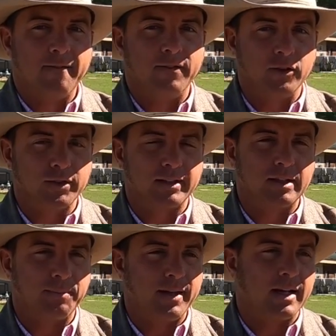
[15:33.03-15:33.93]
feels like
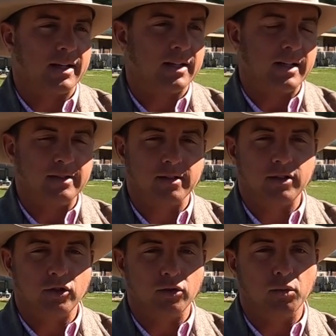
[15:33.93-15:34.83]
something I could easily
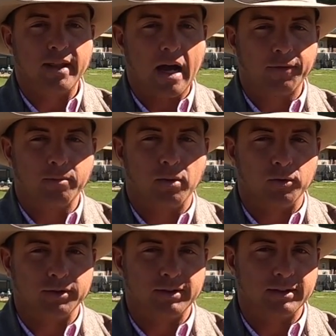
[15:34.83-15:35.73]
do without the
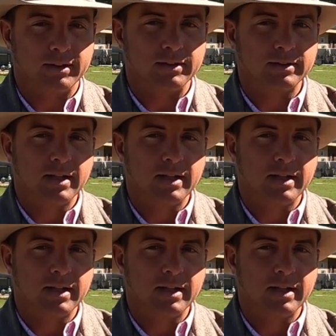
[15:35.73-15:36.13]
pulls assistance.